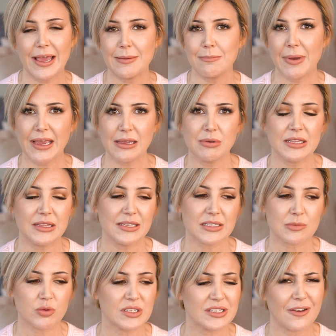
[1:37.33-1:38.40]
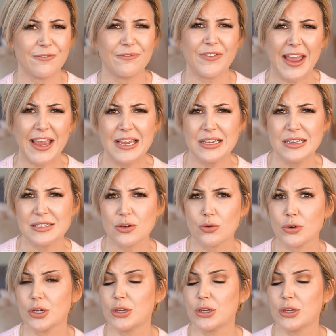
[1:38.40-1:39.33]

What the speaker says: and maybe this was a phase or